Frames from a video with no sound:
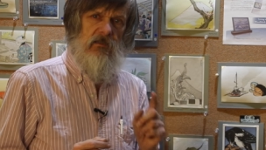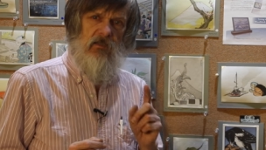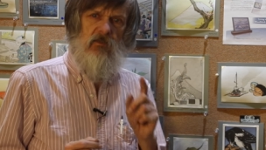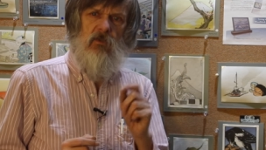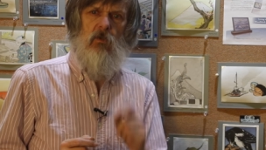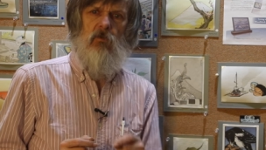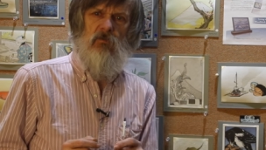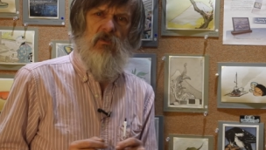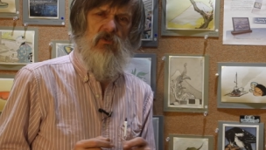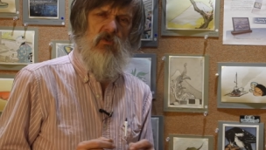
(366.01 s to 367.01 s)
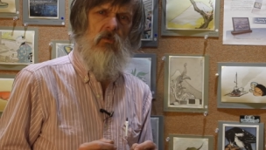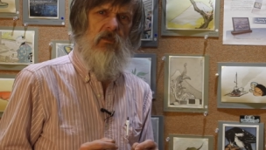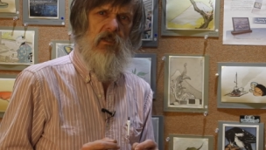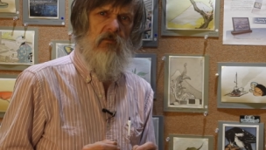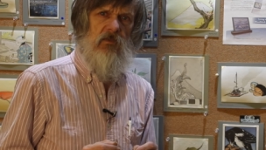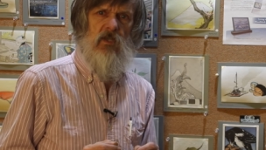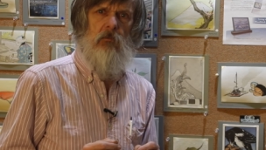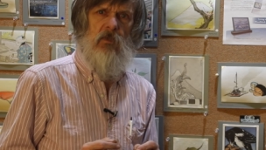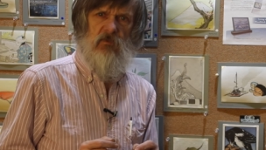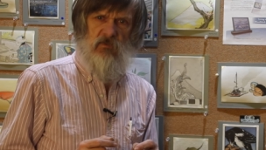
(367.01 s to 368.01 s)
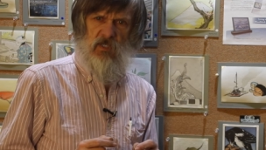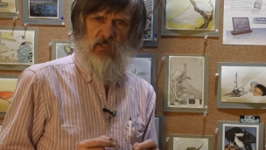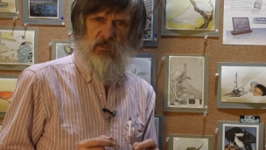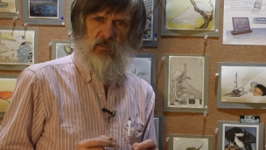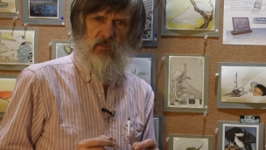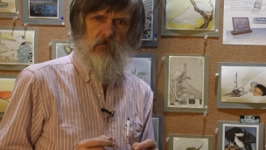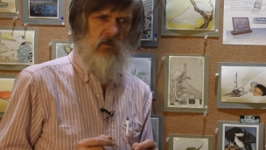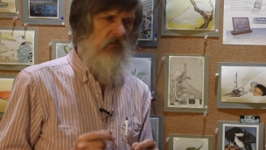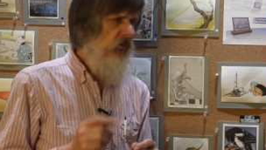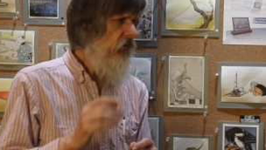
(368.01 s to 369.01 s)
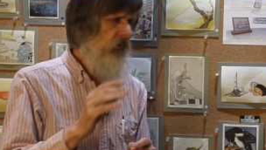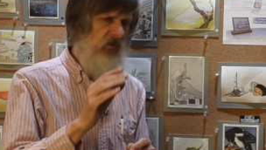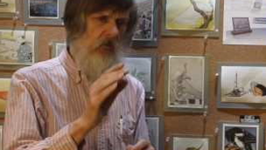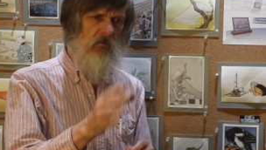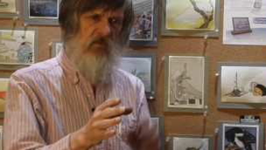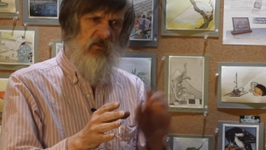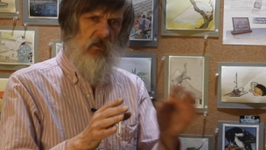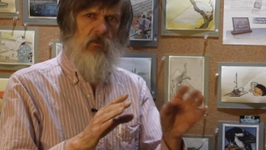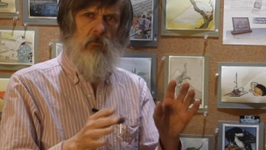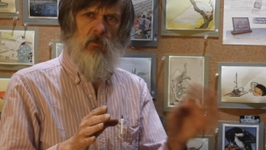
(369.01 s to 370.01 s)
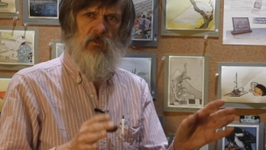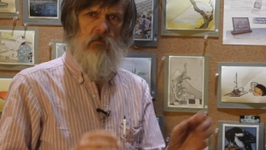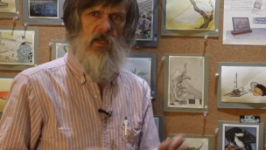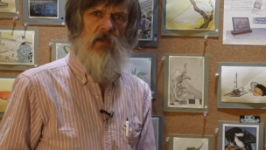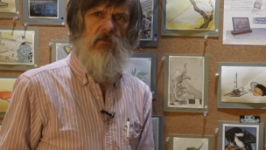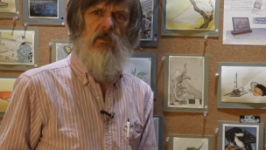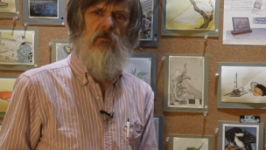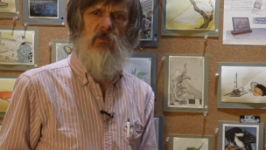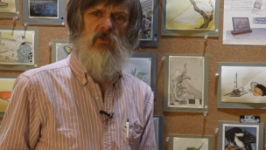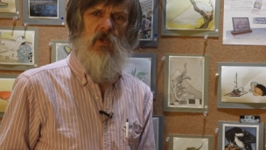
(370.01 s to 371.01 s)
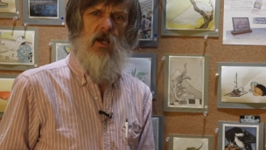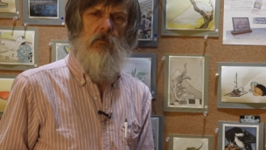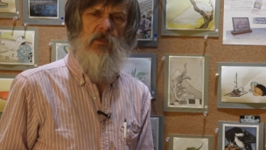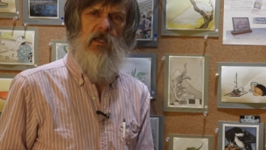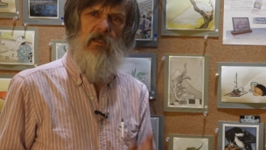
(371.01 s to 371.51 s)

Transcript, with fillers: Let's close this short little video presentation with a view of some of his other work that we have here in the shop,